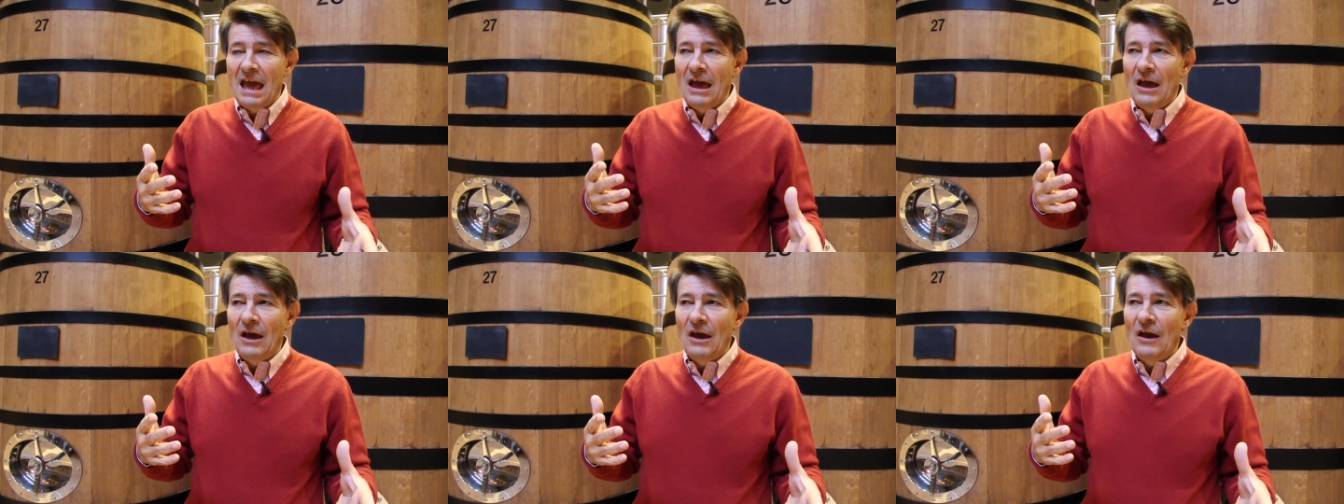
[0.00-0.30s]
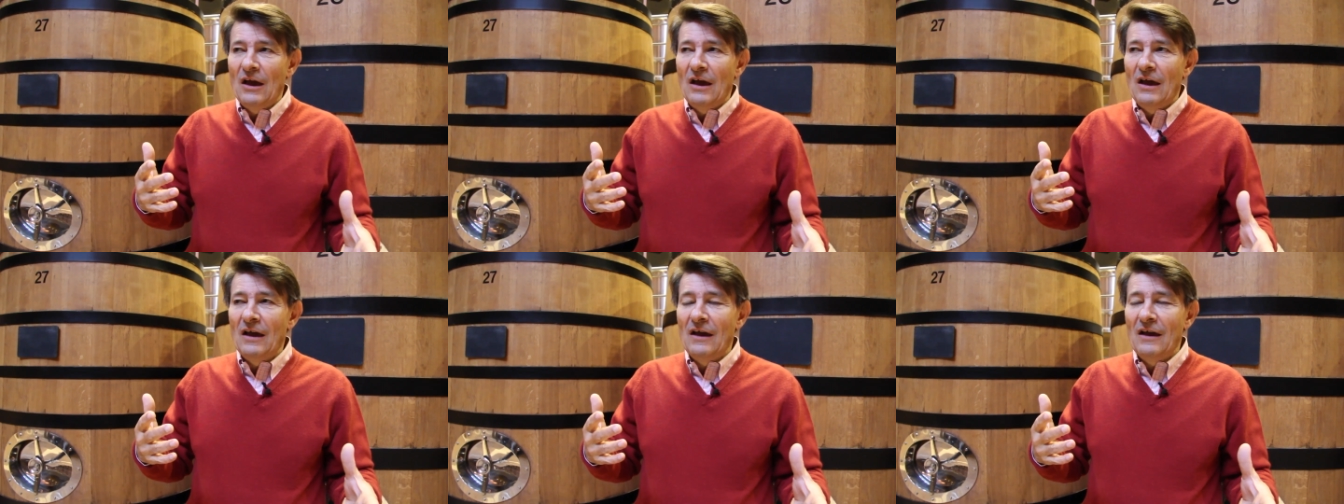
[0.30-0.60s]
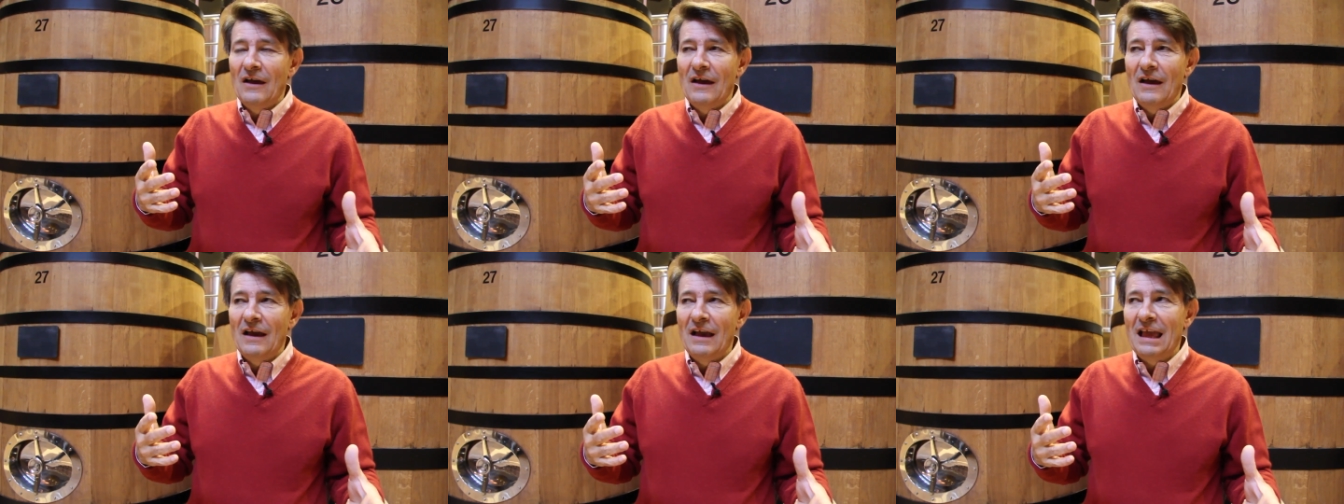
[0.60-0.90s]

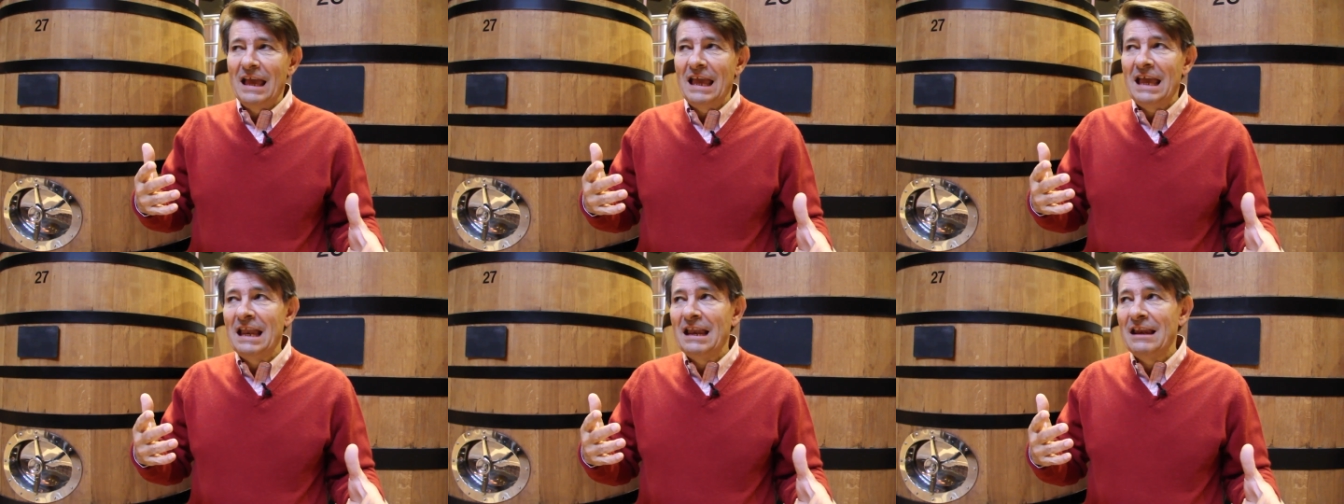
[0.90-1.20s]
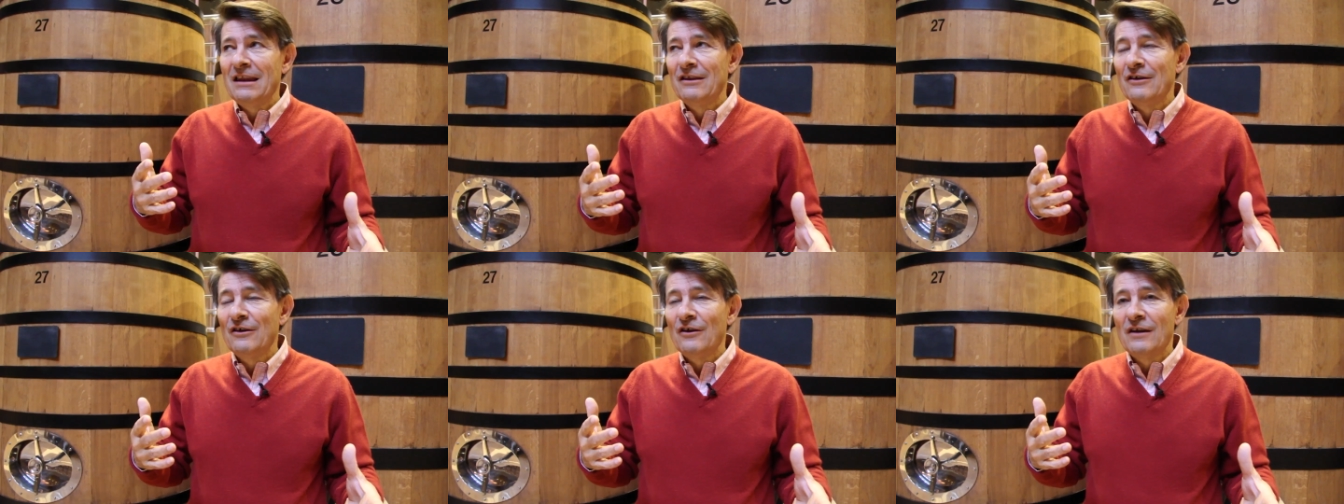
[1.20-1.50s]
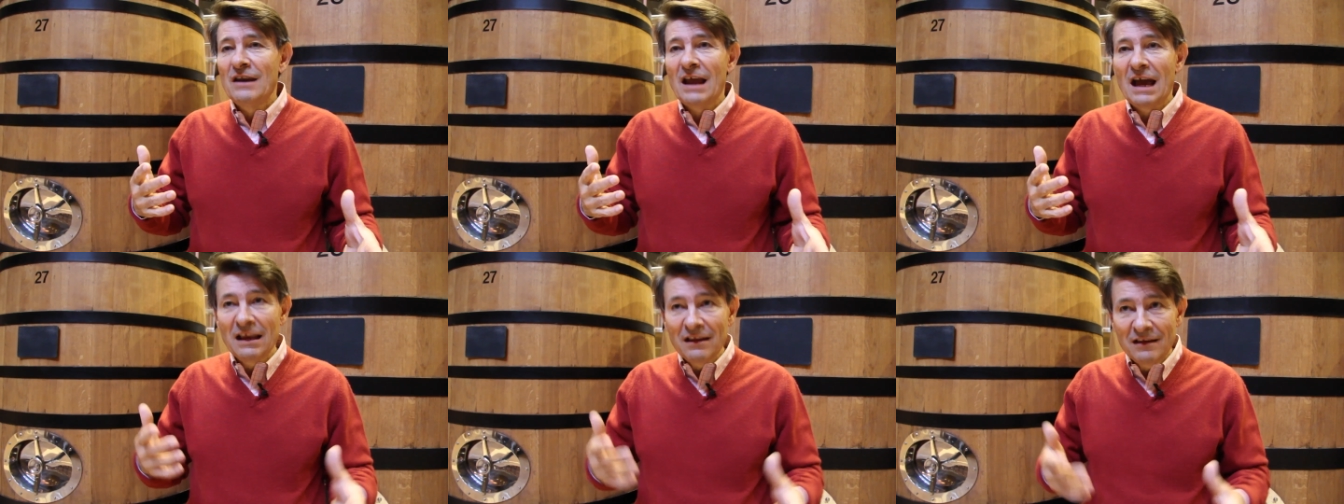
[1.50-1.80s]
Uh, in
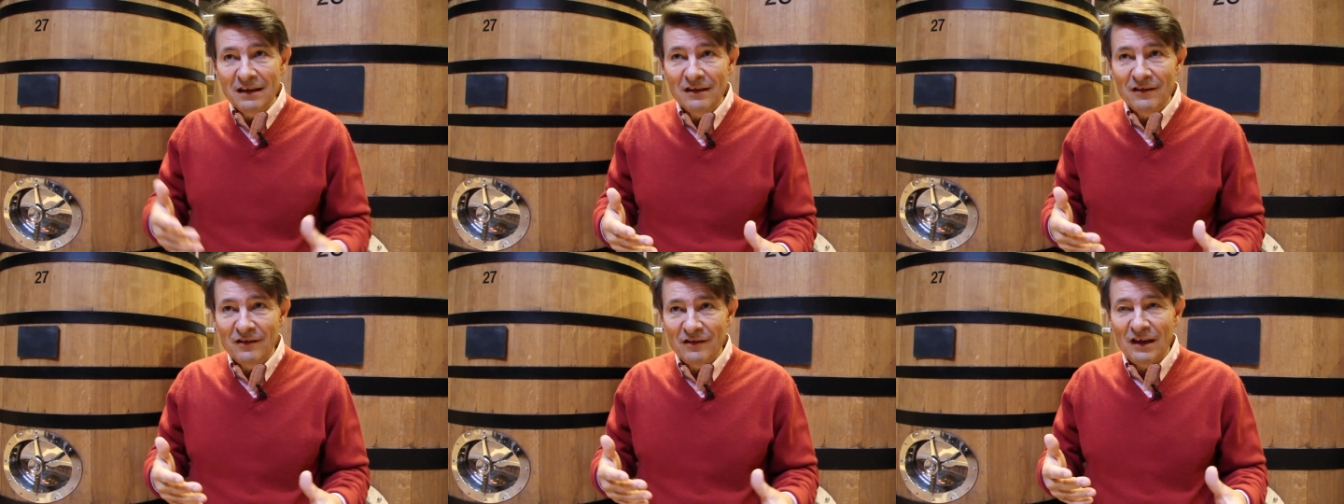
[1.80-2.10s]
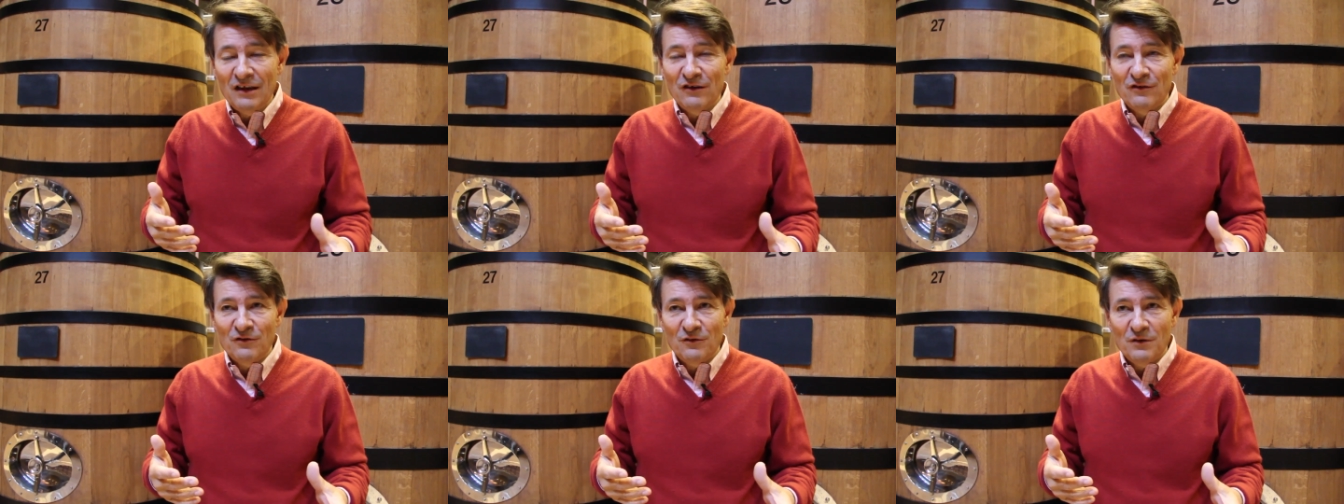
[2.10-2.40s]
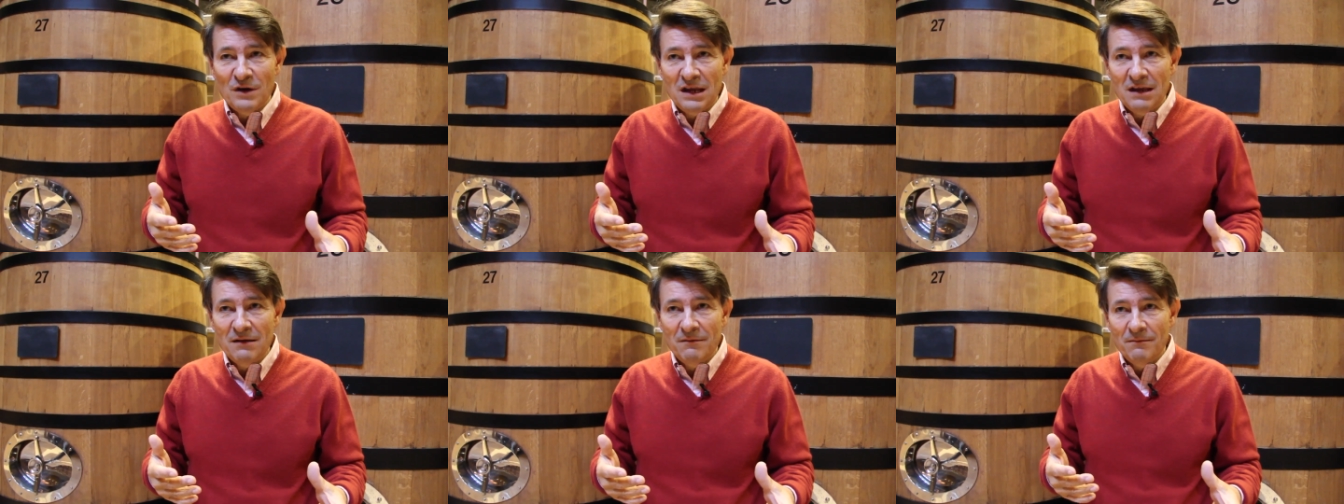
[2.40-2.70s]
the 19th
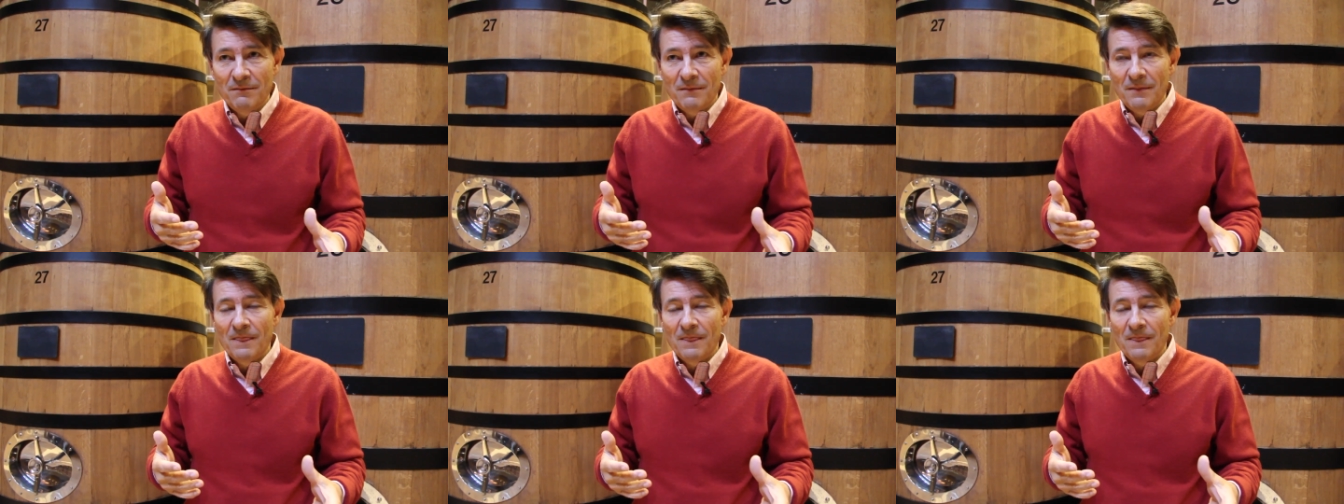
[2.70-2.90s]
century,